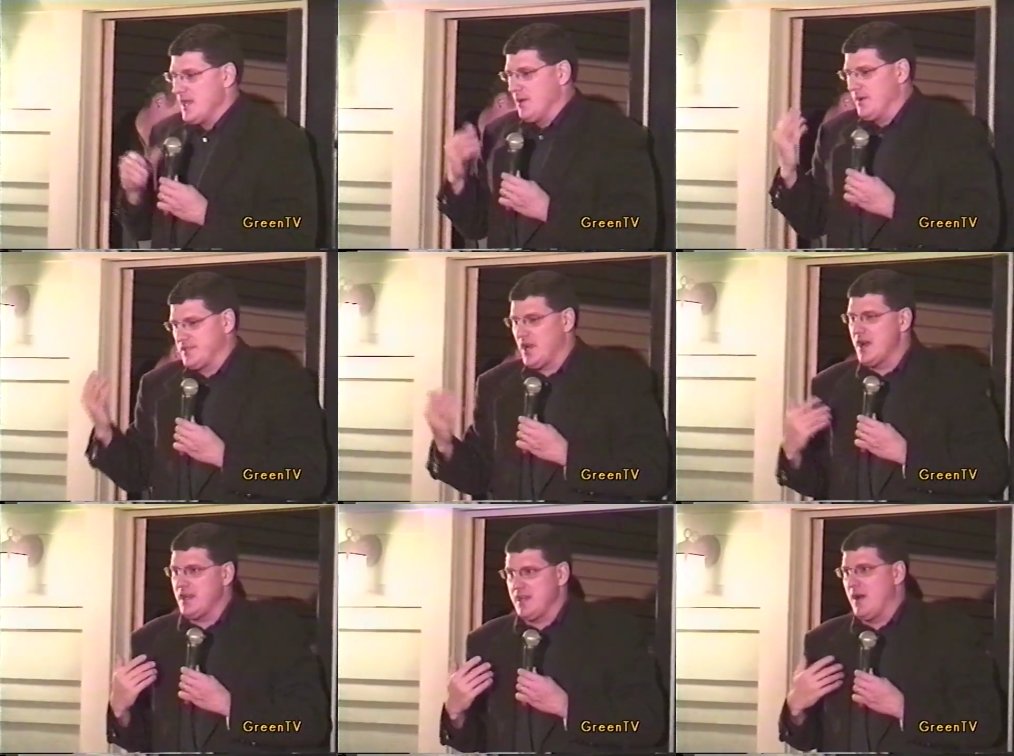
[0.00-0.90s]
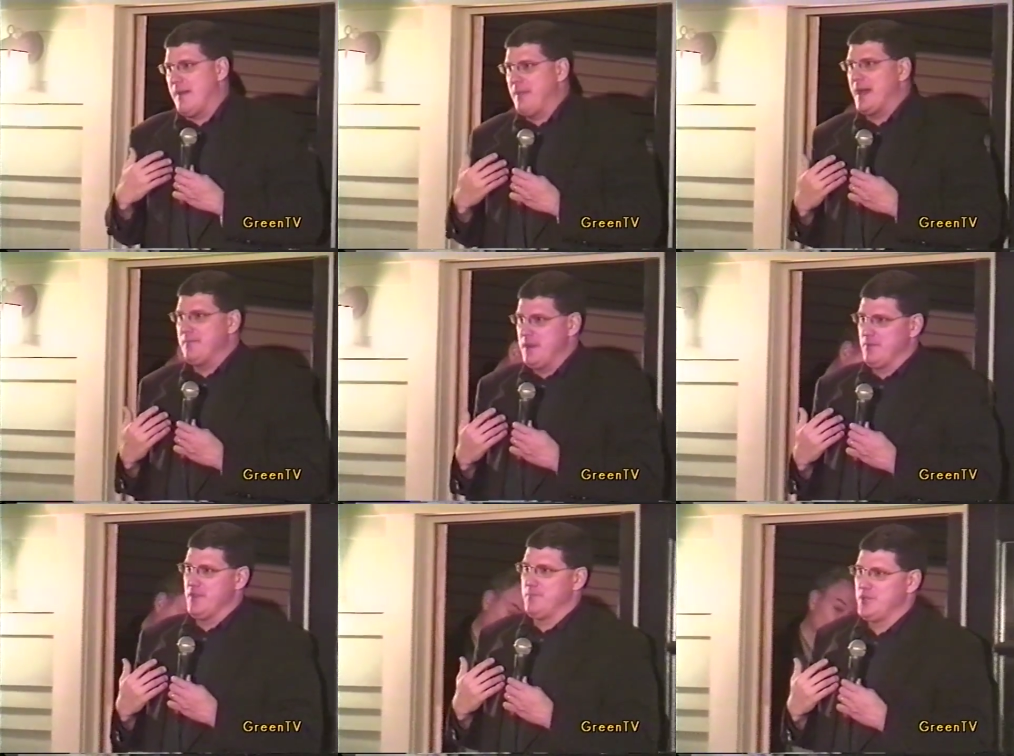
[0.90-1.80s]
Well, it's hard. You know, I'm not a
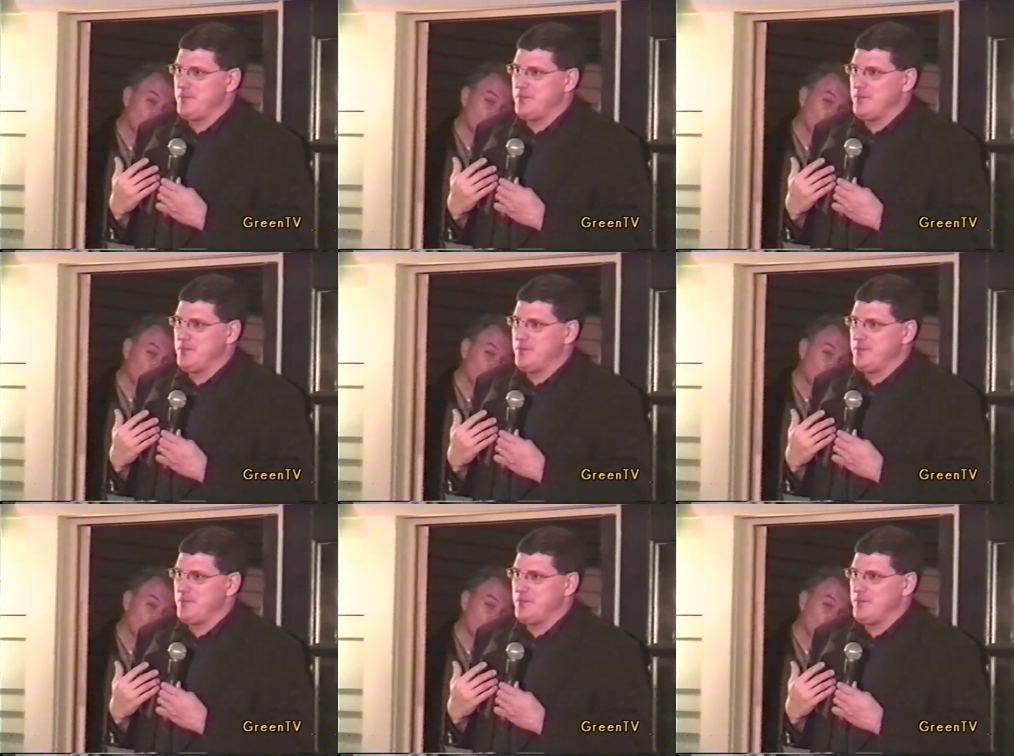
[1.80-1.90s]
member of the Bush